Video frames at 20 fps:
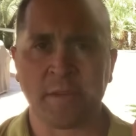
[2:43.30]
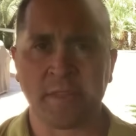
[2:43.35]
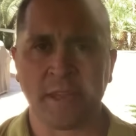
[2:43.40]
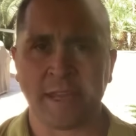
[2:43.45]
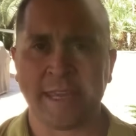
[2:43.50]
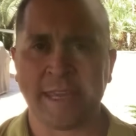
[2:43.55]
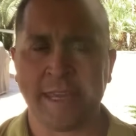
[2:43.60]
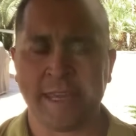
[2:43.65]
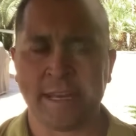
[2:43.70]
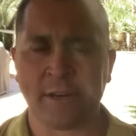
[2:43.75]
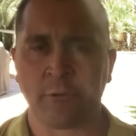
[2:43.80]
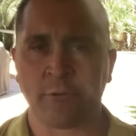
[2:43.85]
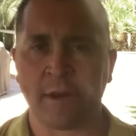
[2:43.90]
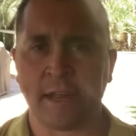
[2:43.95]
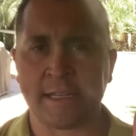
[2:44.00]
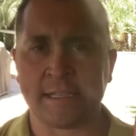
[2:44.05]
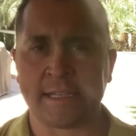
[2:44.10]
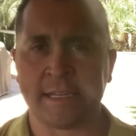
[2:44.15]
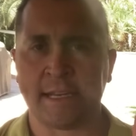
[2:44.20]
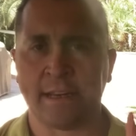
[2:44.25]
the key to
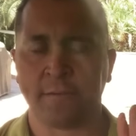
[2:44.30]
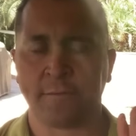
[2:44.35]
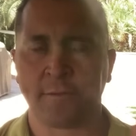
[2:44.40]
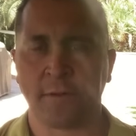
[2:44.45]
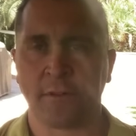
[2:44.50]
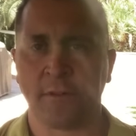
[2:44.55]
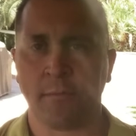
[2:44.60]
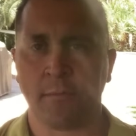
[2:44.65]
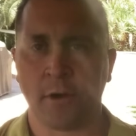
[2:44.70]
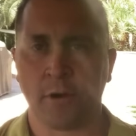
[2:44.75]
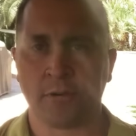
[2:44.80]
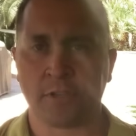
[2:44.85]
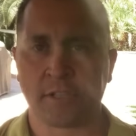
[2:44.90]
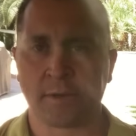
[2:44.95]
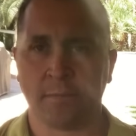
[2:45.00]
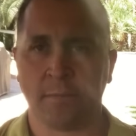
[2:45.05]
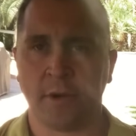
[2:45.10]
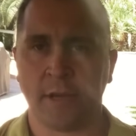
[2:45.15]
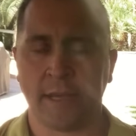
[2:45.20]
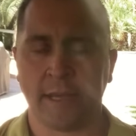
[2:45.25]
renting it for the
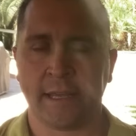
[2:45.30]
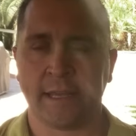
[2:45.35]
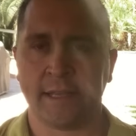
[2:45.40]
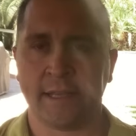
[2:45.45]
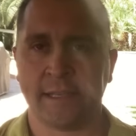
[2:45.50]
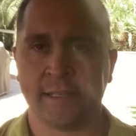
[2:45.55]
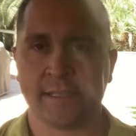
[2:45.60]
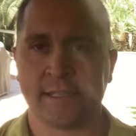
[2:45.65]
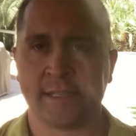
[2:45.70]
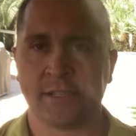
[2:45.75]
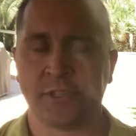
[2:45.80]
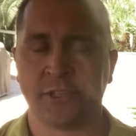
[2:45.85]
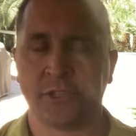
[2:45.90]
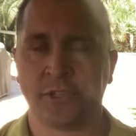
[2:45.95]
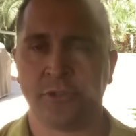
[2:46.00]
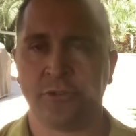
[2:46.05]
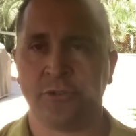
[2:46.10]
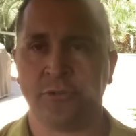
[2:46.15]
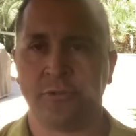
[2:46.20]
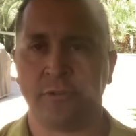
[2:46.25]
most money is
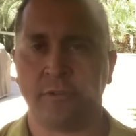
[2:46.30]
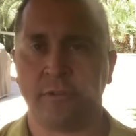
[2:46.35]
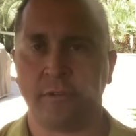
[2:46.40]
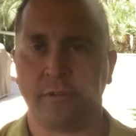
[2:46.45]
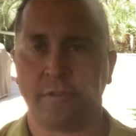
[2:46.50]
to